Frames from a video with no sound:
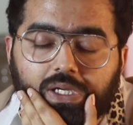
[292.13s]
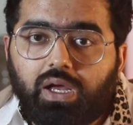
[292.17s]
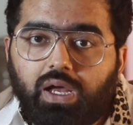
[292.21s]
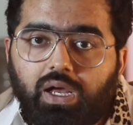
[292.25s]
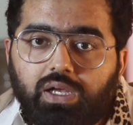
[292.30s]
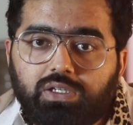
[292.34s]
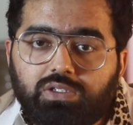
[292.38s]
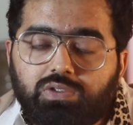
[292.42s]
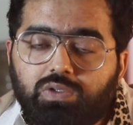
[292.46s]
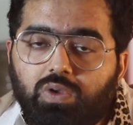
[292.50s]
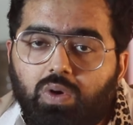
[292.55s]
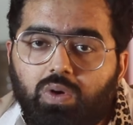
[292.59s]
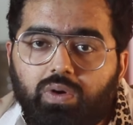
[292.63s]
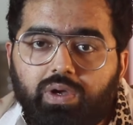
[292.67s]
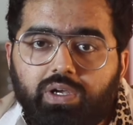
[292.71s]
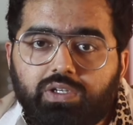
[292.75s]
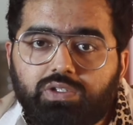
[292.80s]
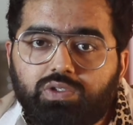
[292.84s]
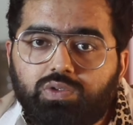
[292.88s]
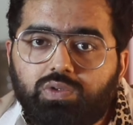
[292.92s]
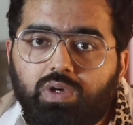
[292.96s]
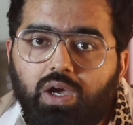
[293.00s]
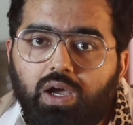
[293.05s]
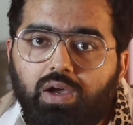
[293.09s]
As long
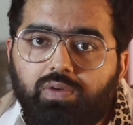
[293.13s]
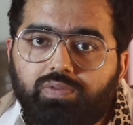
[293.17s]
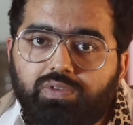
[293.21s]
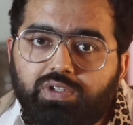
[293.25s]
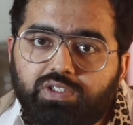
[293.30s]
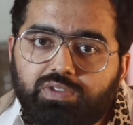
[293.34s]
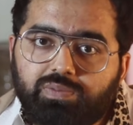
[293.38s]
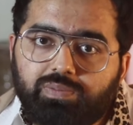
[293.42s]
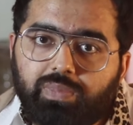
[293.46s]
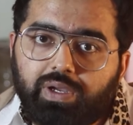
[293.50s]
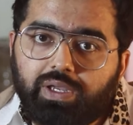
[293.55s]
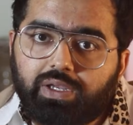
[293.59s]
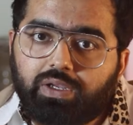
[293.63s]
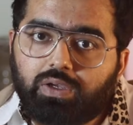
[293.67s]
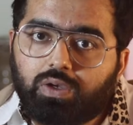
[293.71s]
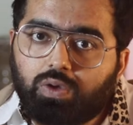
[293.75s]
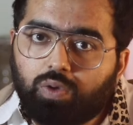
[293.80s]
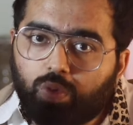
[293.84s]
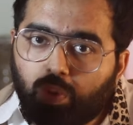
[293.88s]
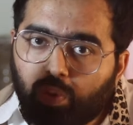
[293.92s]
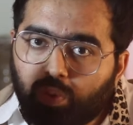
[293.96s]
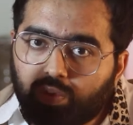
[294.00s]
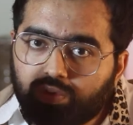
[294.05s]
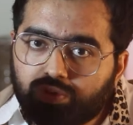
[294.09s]
as you have this mic
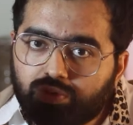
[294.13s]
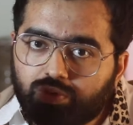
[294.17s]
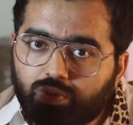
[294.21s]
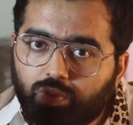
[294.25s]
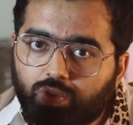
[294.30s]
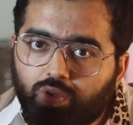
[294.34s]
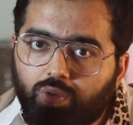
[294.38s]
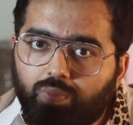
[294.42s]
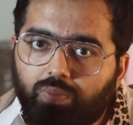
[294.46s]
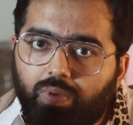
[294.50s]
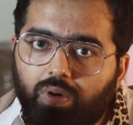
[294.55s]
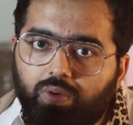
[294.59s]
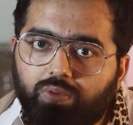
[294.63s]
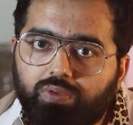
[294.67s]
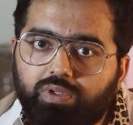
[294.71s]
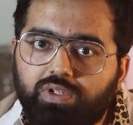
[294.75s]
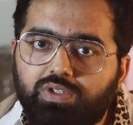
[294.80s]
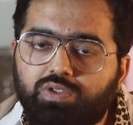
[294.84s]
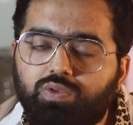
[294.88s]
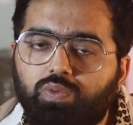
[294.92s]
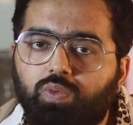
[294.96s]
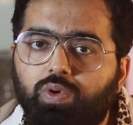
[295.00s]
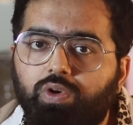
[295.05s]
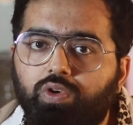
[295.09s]
close to your mouth,
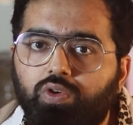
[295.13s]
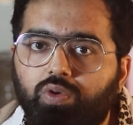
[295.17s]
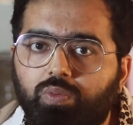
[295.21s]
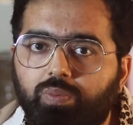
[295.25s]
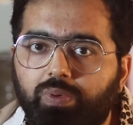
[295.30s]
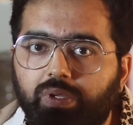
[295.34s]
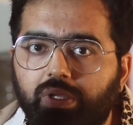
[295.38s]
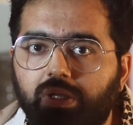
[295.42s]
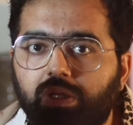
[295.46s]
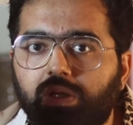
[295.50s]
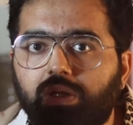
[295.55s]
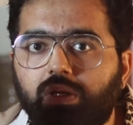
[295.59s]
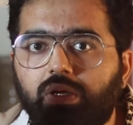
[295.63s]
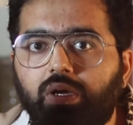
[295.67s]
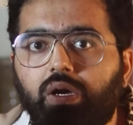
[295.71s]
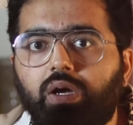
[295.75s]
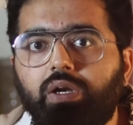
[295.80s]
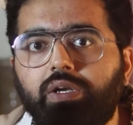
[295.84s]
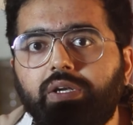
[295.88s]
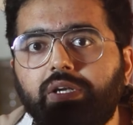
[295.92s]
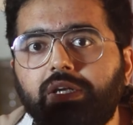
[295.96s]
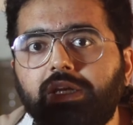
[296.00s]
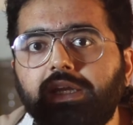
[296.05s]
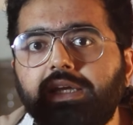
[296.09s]
it's going to be
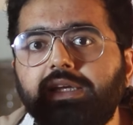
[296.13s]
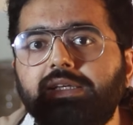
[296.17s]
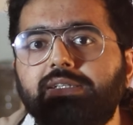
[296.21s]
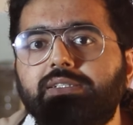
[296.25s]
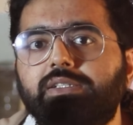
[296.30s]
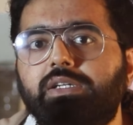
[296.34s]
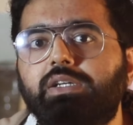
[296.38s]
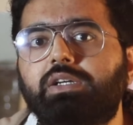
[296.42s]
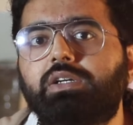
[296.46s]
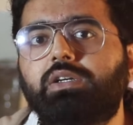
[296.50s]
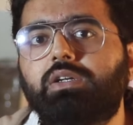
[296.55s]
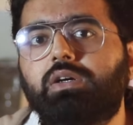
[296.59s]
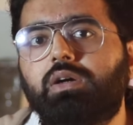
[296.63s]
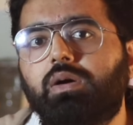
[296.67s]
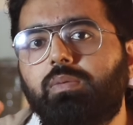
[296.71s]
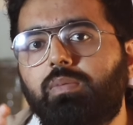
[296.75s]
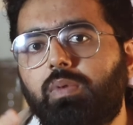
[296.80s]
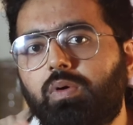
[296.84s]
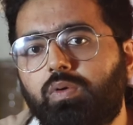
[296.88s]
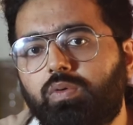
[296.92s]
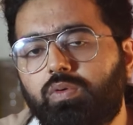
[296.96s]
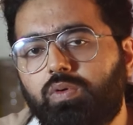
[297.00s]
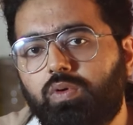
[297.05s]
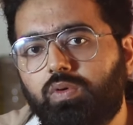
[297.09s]
a decent
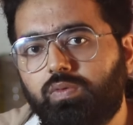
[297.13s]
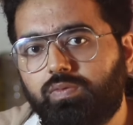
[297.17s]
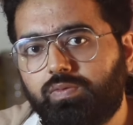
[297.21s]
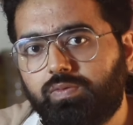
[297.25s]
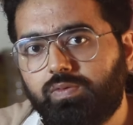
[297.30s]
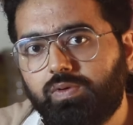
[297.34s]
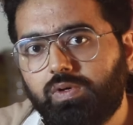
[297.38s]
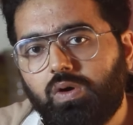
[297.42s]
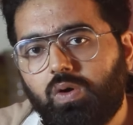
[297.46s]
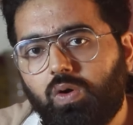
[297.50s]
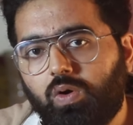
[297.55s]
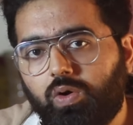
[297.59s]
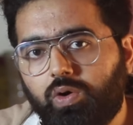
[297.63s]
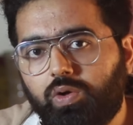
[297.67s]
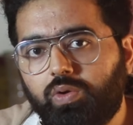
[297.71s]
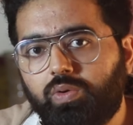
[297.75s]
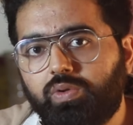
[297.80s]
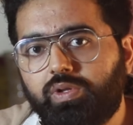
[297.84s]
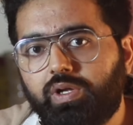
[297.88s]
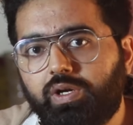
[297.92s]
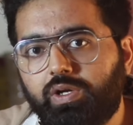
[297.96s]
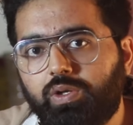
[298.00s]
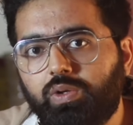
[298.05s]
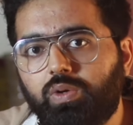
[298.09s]
amount of audio
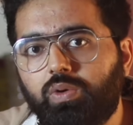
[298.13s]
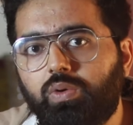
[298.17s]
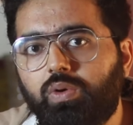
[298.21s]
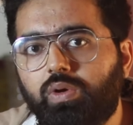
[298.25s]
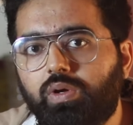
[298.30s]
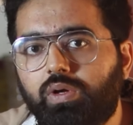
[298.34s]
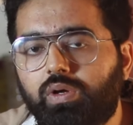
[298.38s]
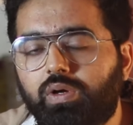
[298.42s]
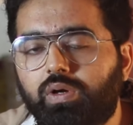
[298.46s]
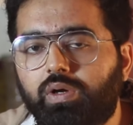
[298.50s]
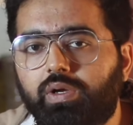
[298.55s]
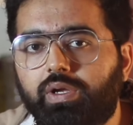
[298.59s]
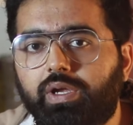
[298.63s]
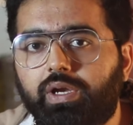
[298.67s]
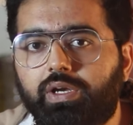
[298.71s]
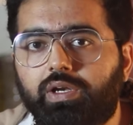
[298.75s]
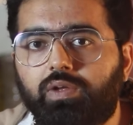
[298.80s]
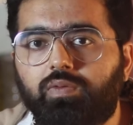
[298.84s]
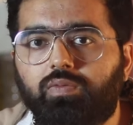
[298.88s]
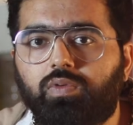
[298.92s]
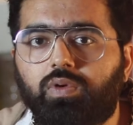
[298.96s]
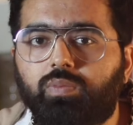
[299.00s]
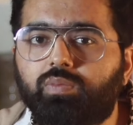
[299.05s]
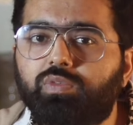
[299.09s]
that you're
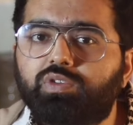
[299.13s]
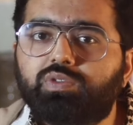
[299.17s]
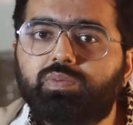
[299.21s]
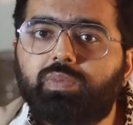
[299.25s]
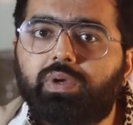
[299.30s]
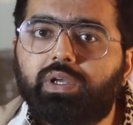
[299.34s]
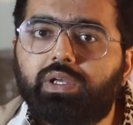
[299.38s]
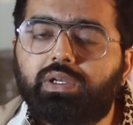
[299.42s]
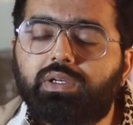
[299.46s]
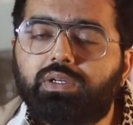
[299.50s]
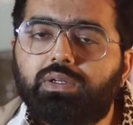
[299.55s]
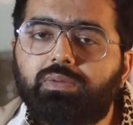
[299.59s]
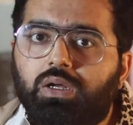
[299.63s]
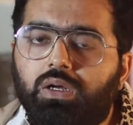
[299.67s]
getting from this mic.